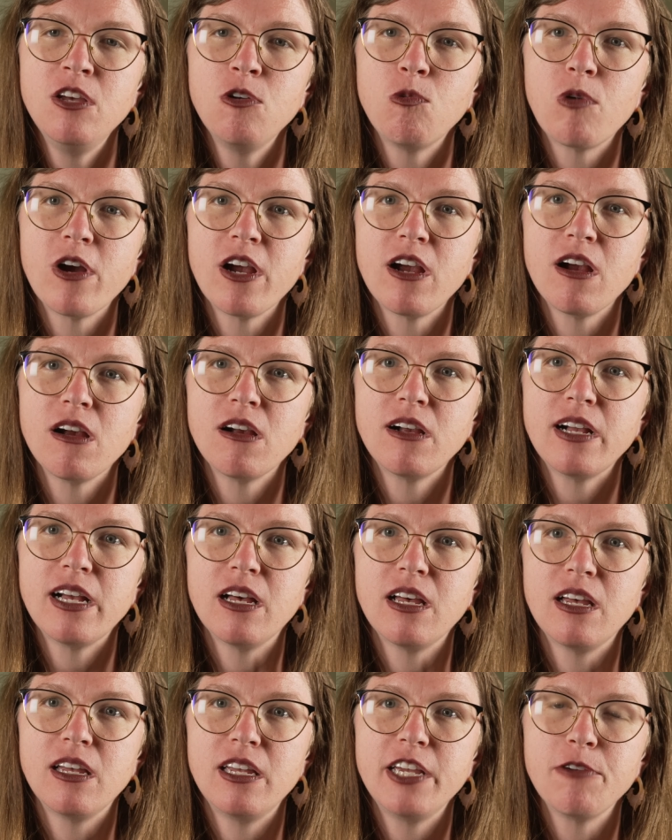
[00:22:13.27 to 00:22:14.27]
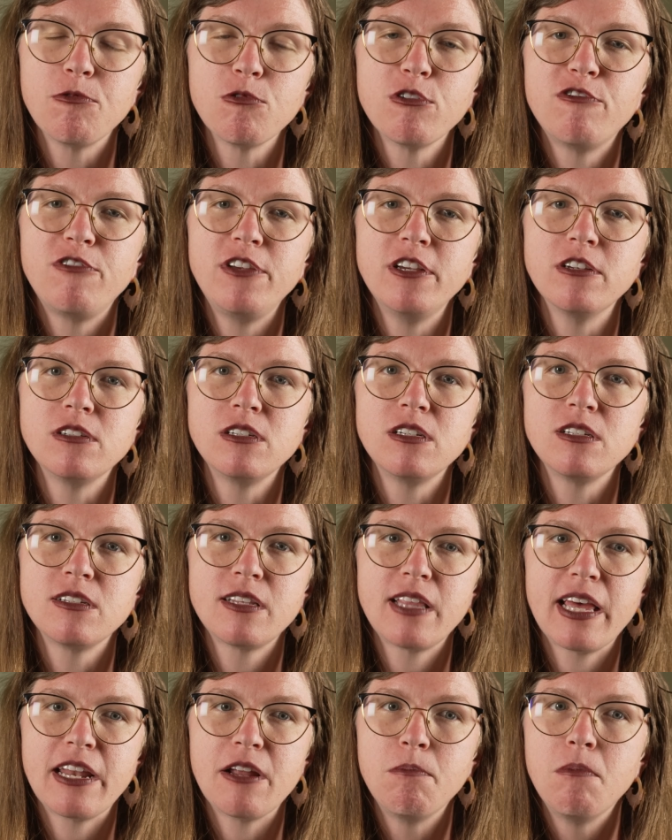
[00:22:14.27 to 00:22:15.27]
where it
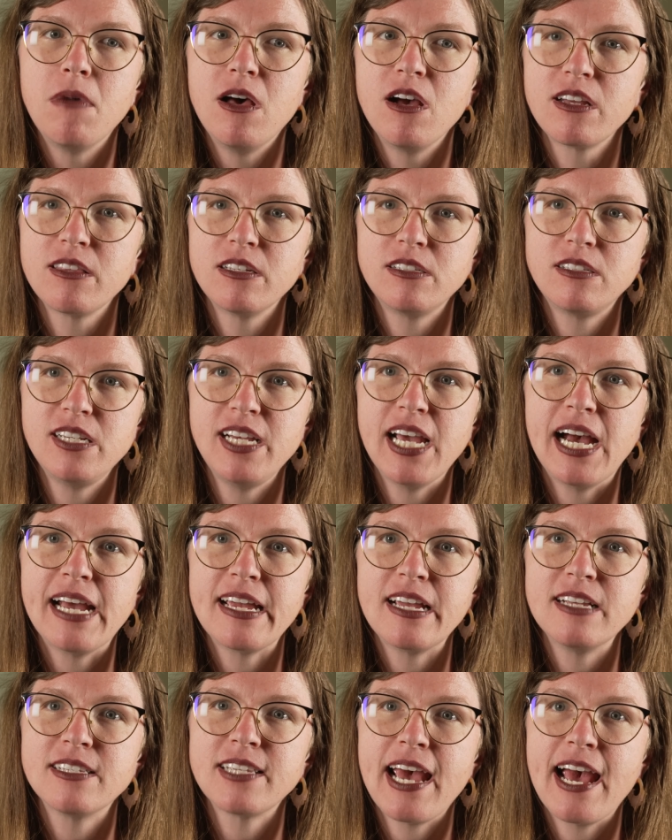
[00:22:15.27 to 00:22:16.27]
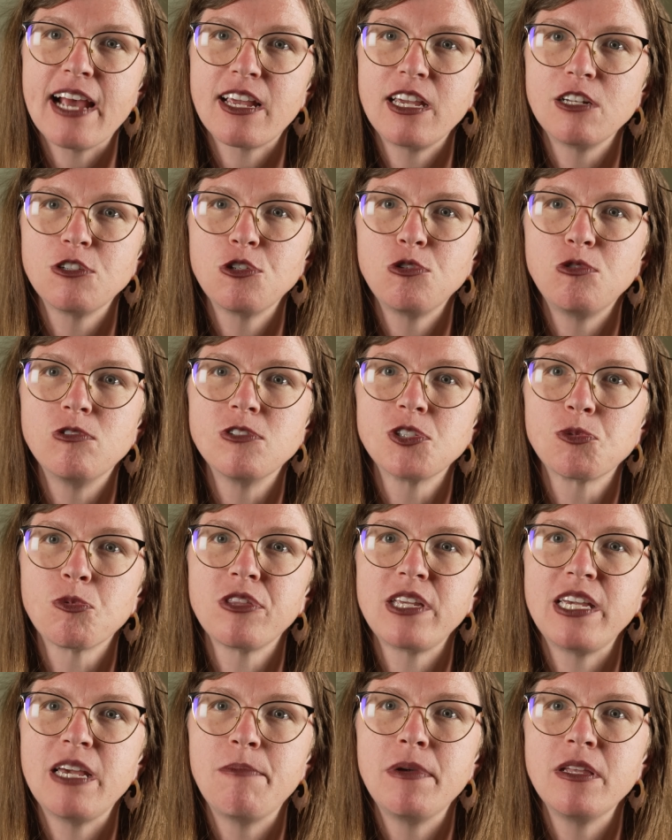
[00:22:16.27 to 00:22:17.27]
revealed that among the CIA's hacking tools
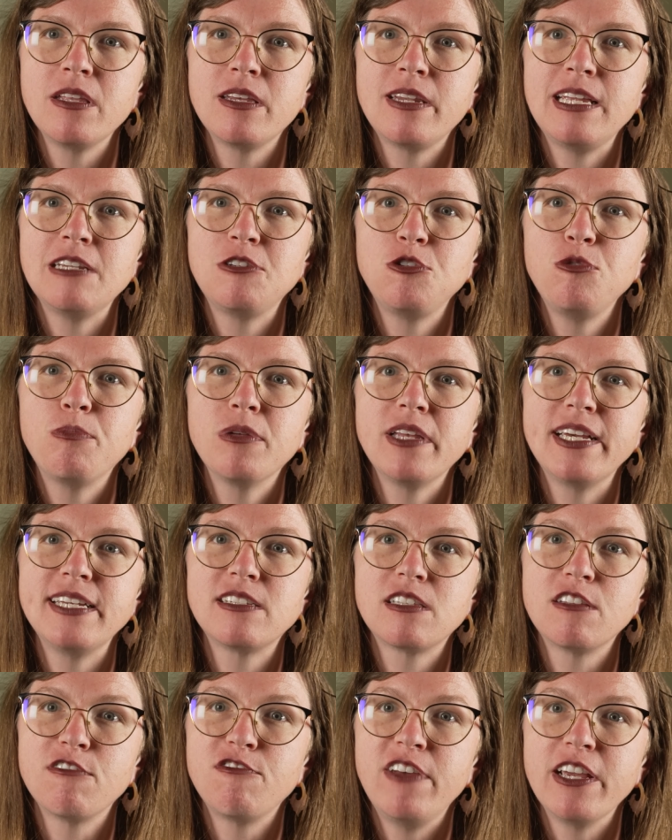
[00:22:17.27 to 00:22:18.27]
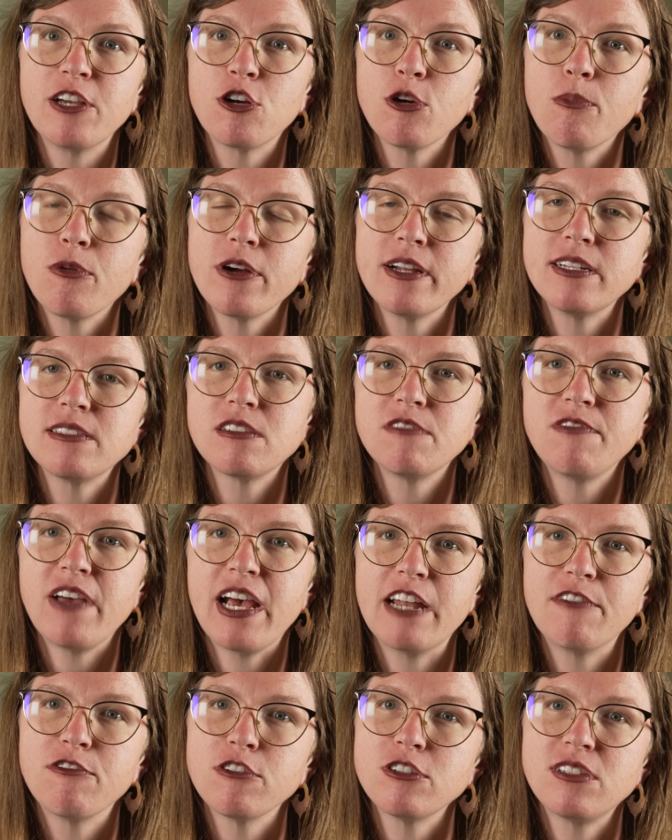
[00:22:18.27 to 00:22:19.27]
were the ability to place the fingerprints of
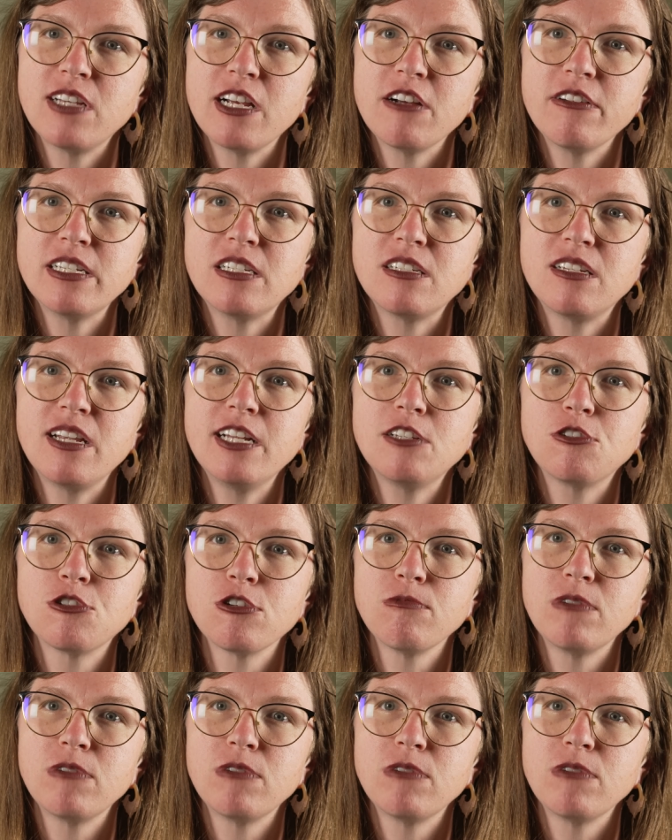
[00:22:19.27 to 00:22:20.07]
adversary states,